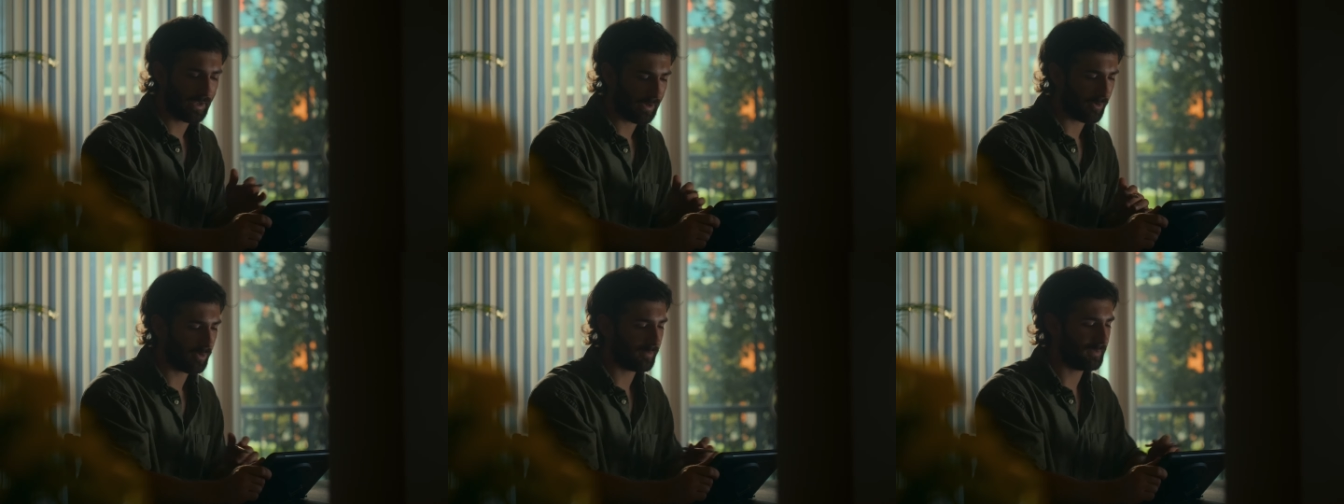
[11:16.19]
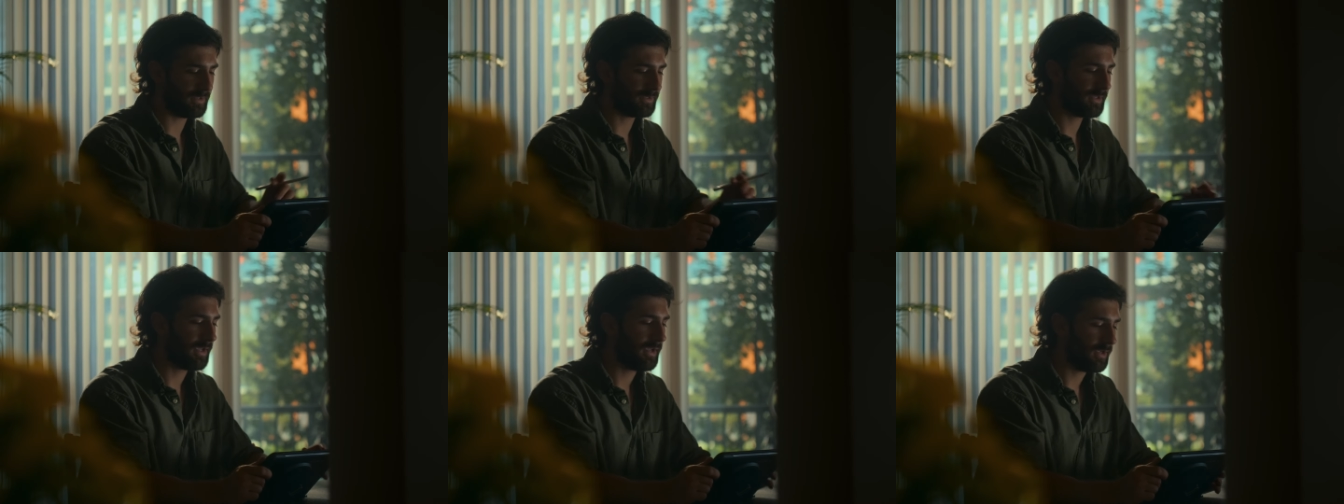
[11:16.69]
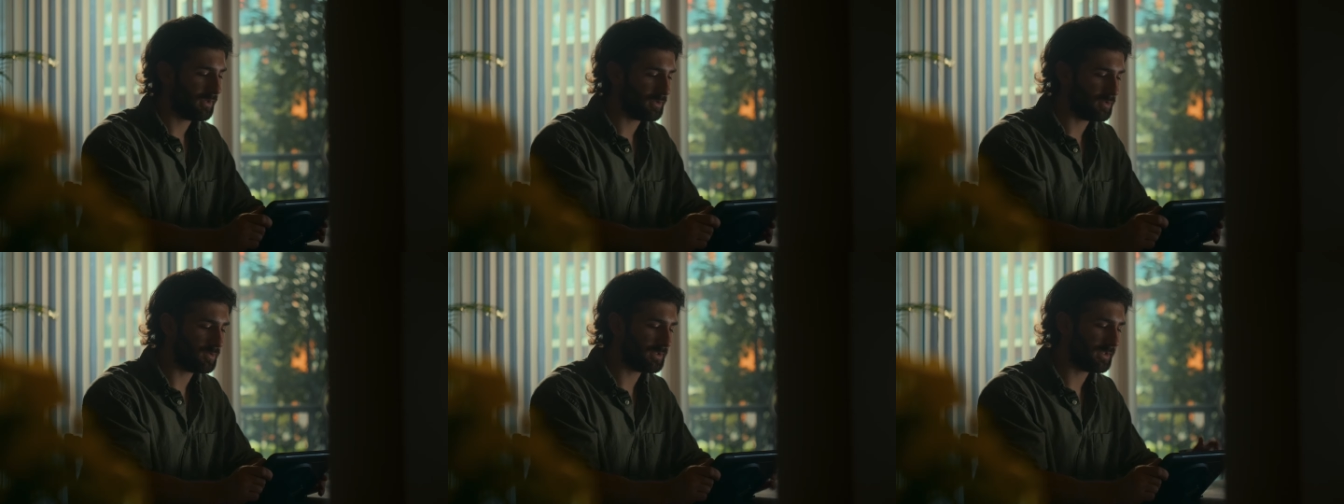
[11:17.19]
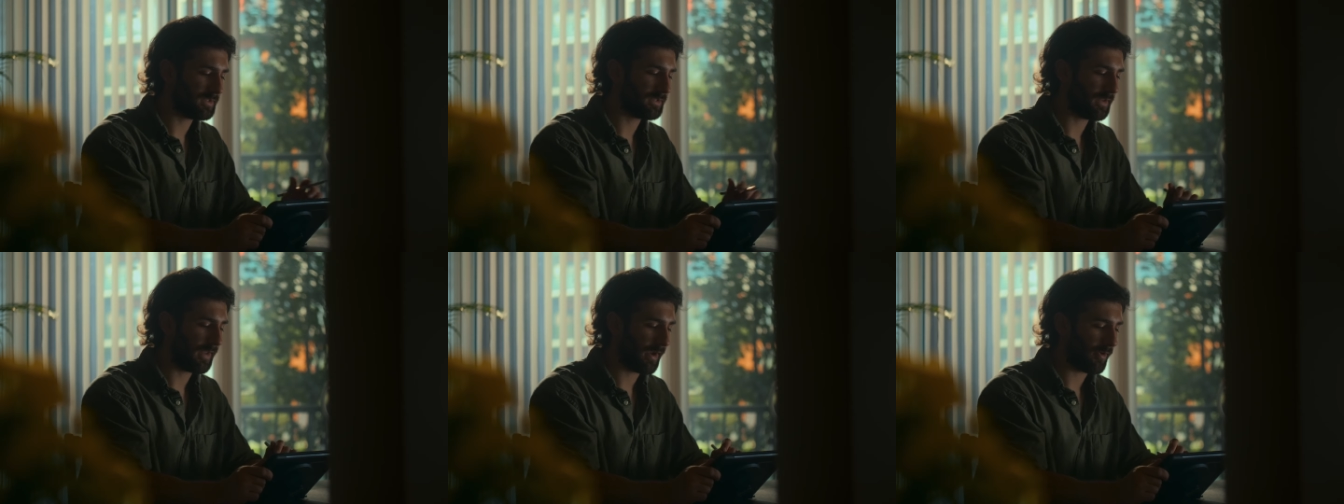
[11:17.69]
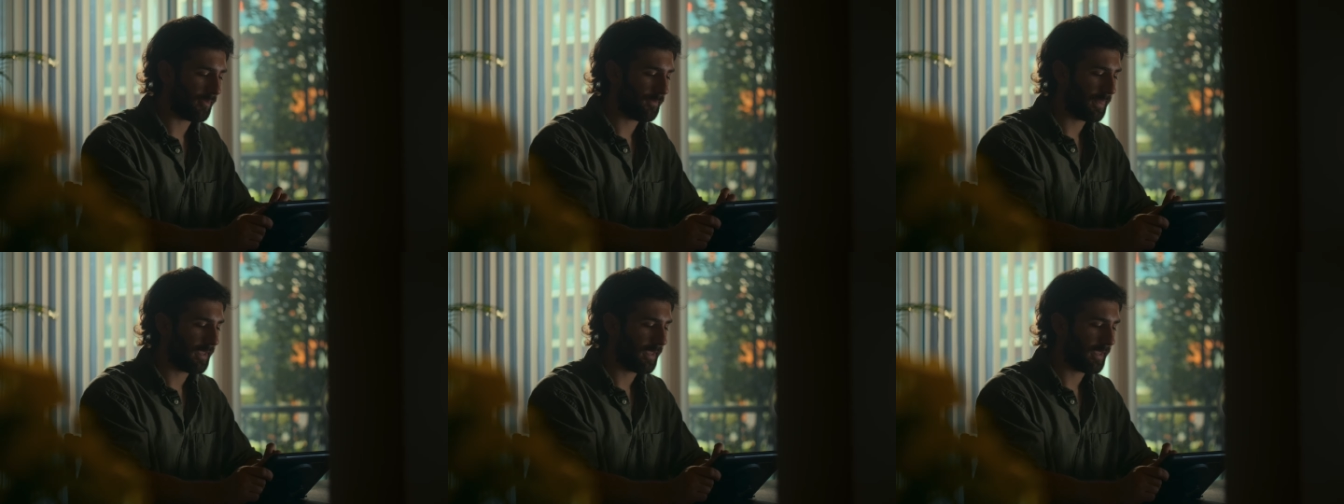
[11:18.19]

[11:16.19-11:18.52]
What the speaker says: and all of this juicy scenario.